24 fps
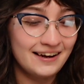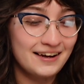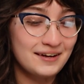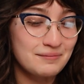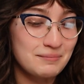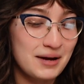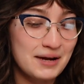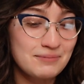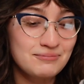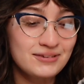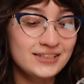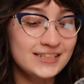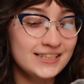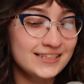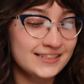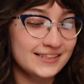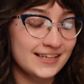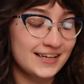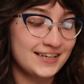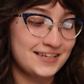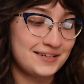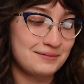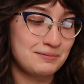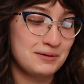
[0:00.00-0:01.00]
Um, I'm really
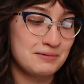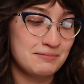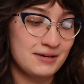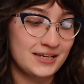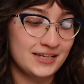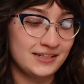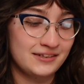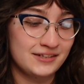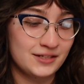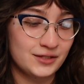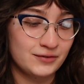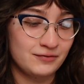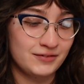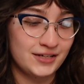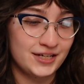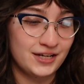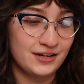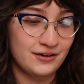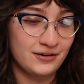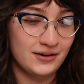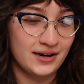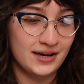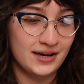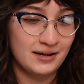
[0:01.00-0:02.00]
excited to be making this
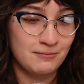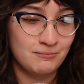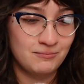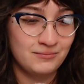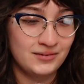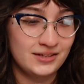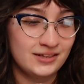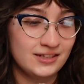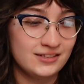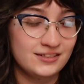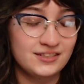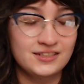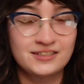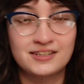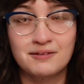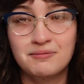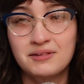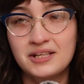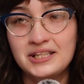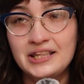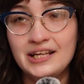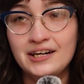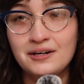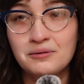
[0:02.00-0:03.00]
video. I'm this is
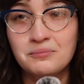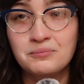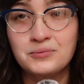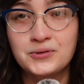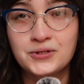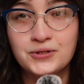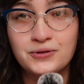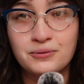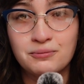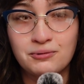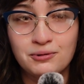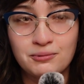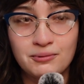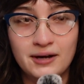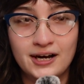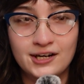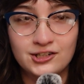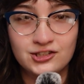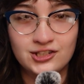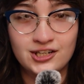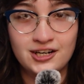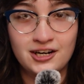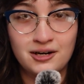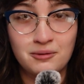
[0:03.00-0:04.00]
something that I'm super
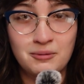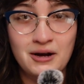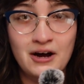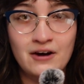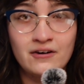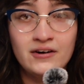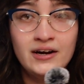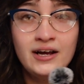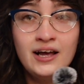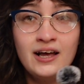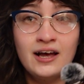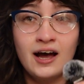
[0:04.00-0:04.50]
passionate about.